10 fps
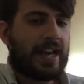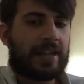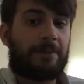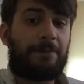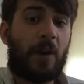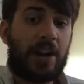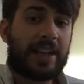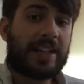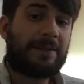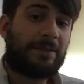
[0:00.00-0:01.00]
Then
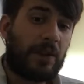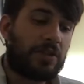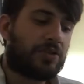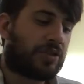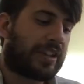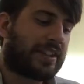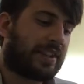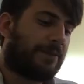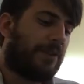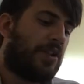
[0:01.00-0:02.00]
finally, food and drink. So
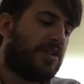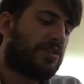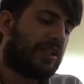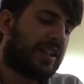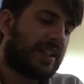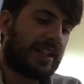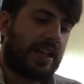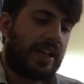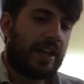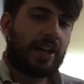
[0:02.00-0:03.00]
food and drink,
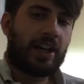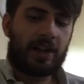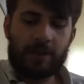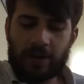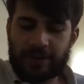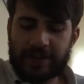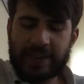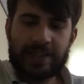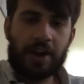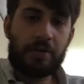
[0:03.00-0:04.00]

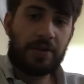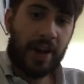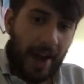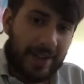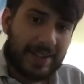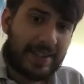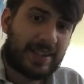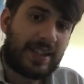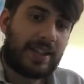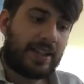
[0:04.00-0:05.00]
obviously no
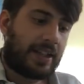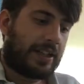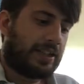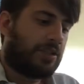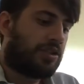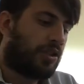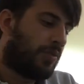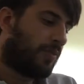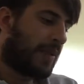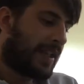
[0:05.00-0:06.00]
nuts. You
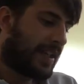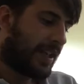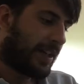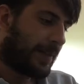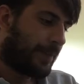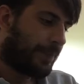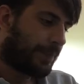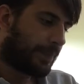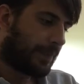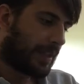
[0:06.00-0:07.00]
shouldn't be,
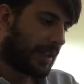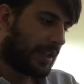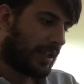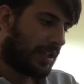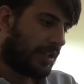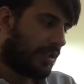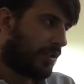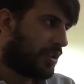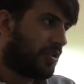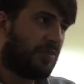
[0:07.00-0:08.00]
you
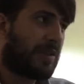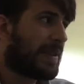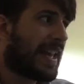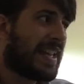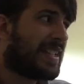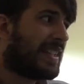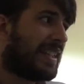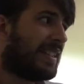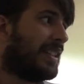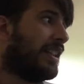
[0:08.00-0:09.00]
shouldn't really be
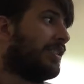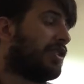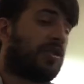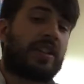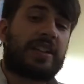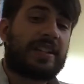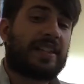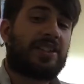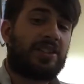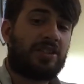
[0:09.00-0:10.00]
eating during a
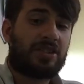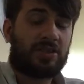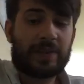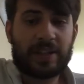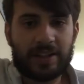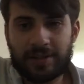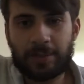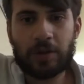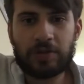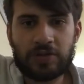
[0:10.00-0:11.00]
session. You should be kind
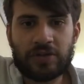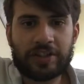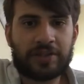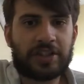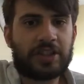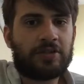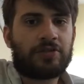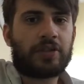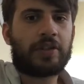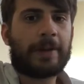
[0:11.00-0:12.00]
of concentrating on the
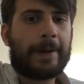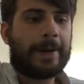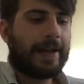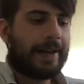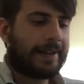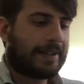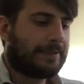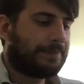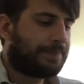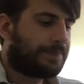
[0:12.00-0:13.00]
children.
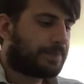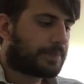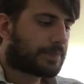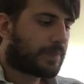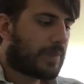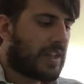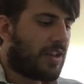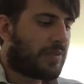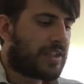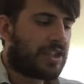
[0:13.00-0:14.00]

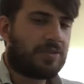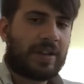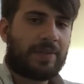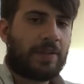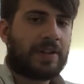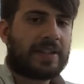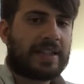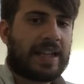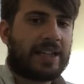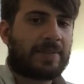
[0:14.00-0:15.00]
Obviously children have their own
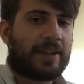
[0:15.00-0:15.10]
snacks.